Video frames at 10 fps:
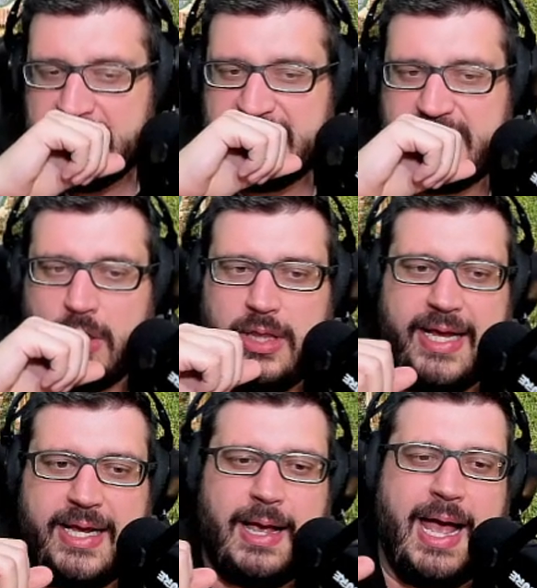so
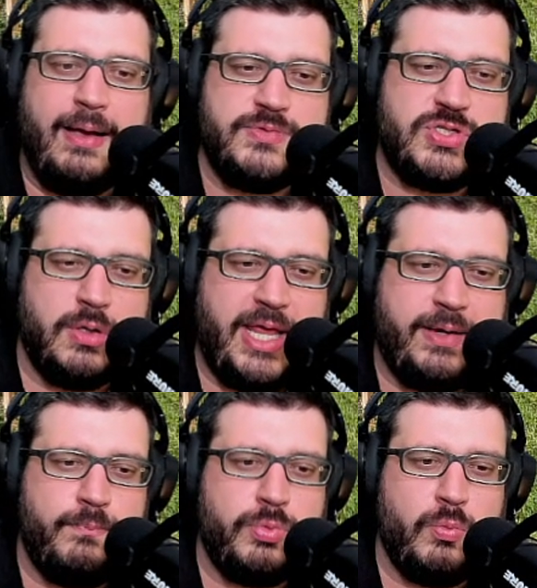like,
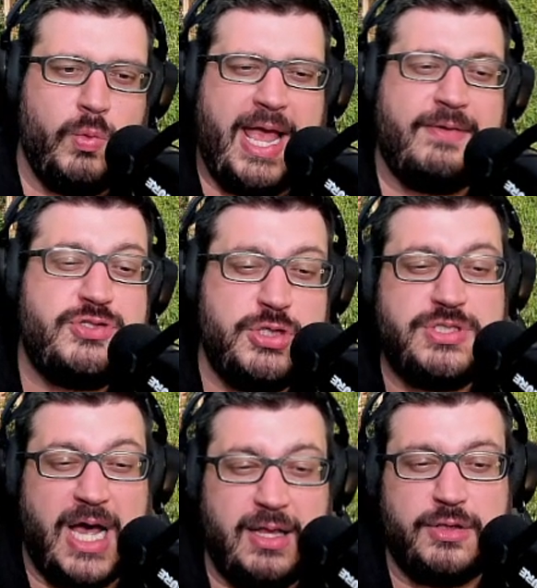when I have two
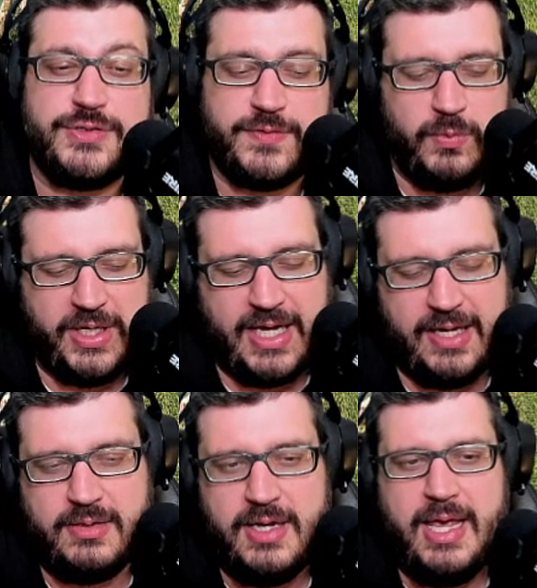toddlers for the
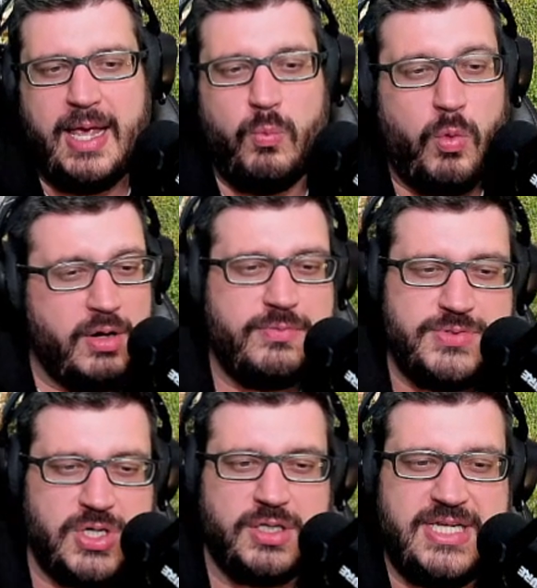weekend and one of
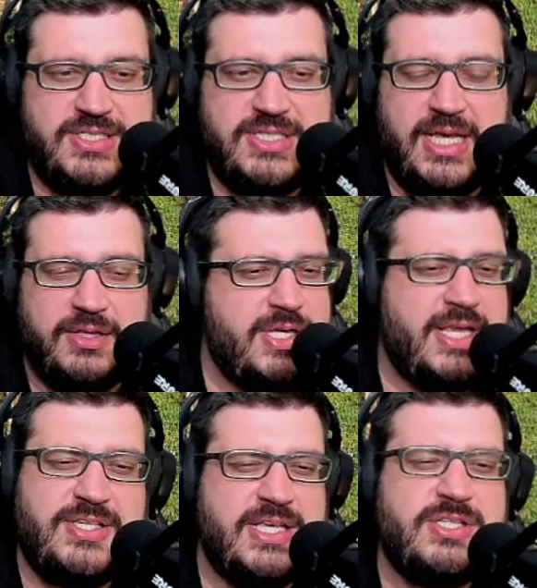them's autistic,
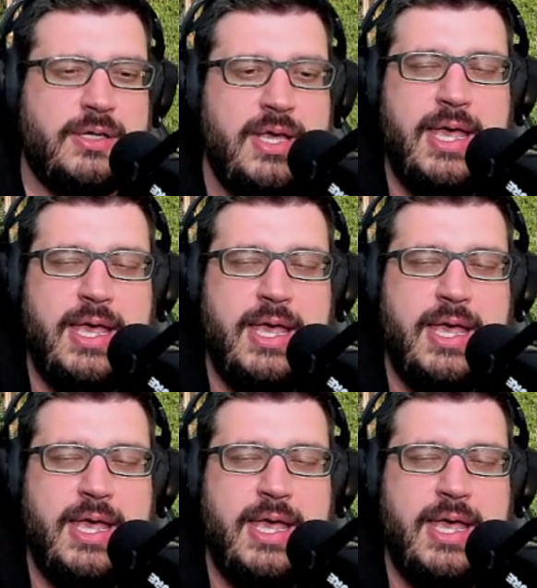it's.